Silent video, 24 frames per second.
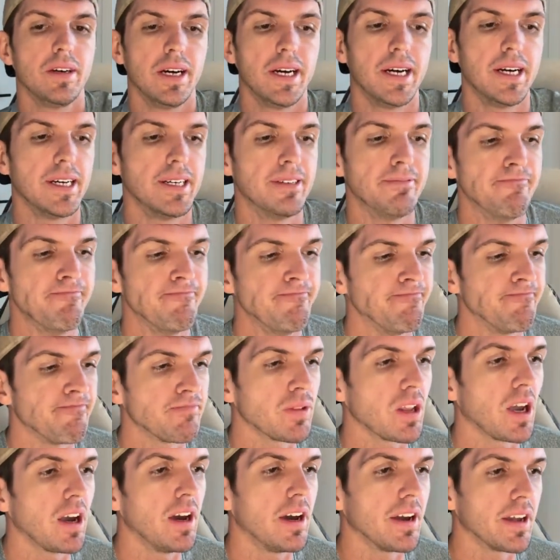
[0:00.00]

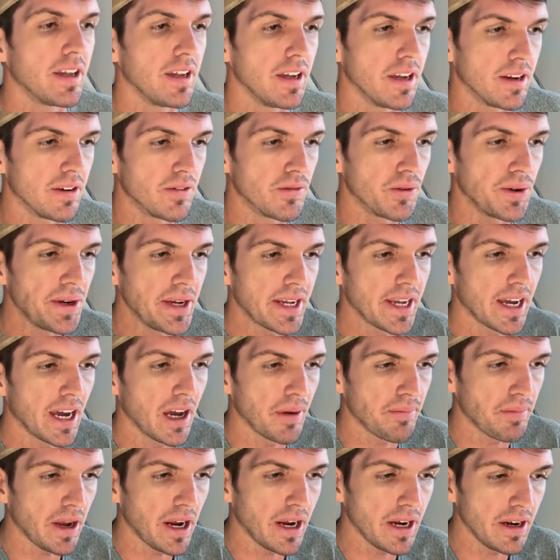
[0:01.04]
Again,
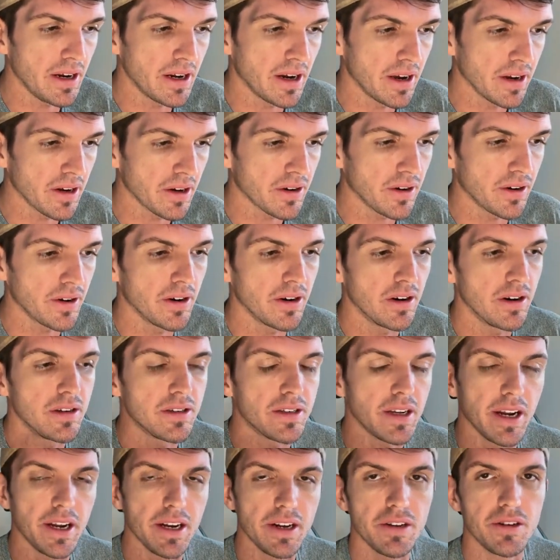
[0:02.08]
recap, 89
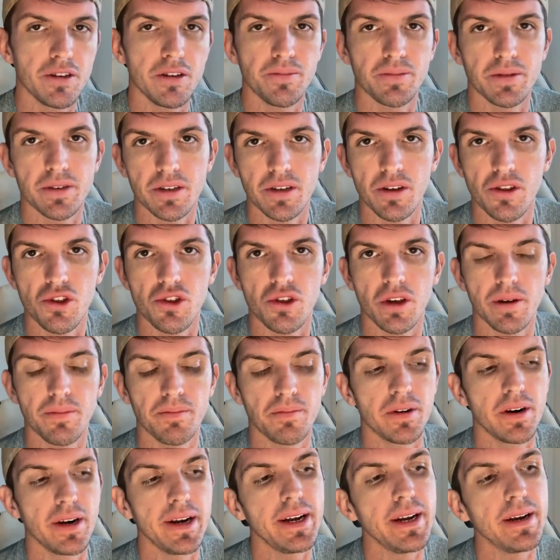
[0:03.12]
cards, 82%
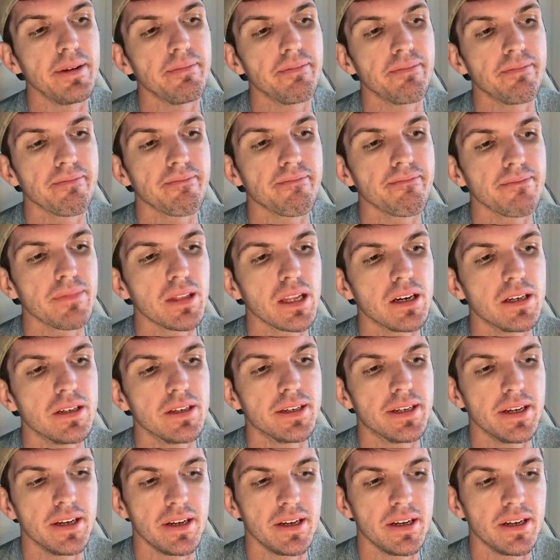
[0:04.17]
gem rate.
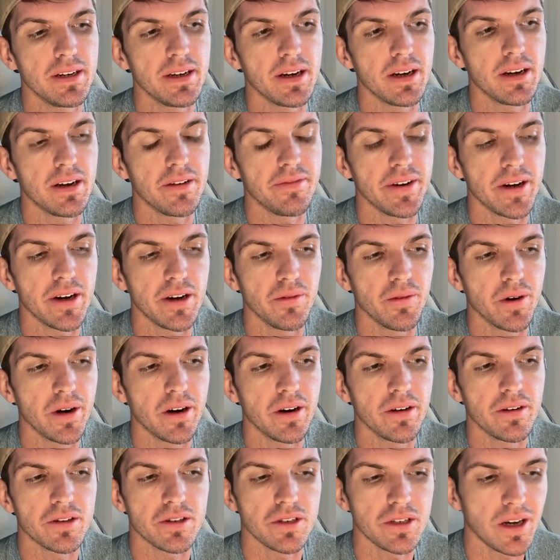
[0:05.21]
Did very
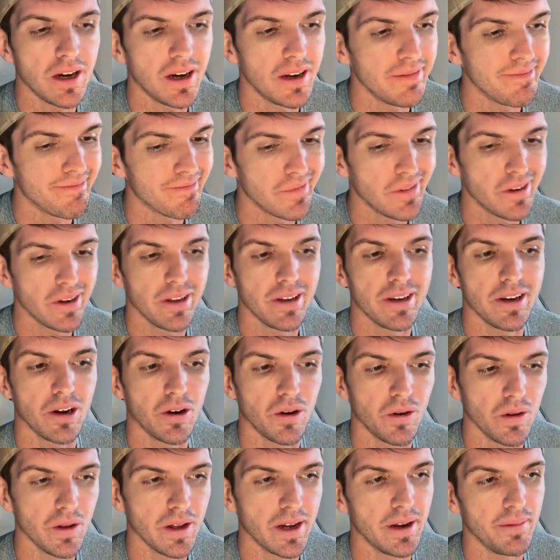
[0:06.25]
well. There's not really a
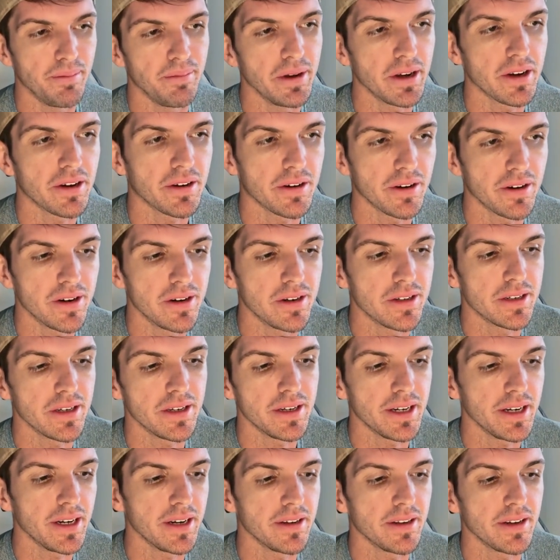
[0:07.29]
whole lot of big cards
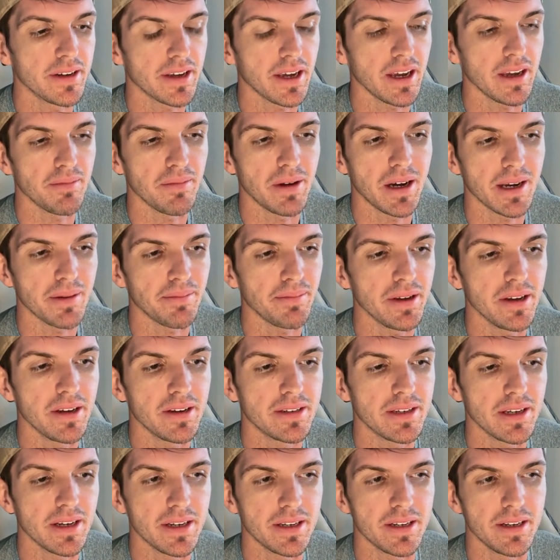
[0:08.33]
in here that came back
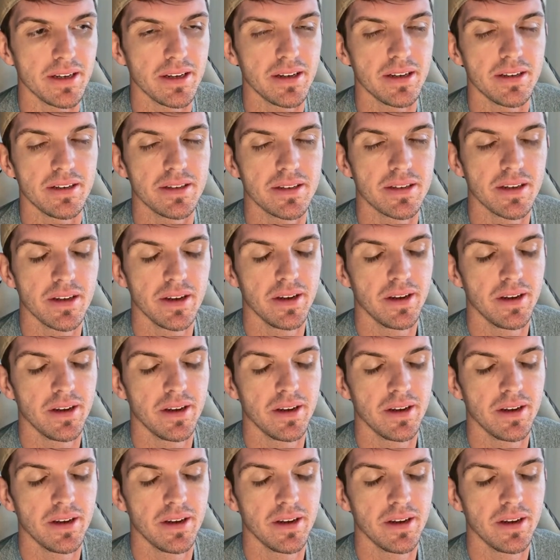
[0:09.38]
PSA 10s.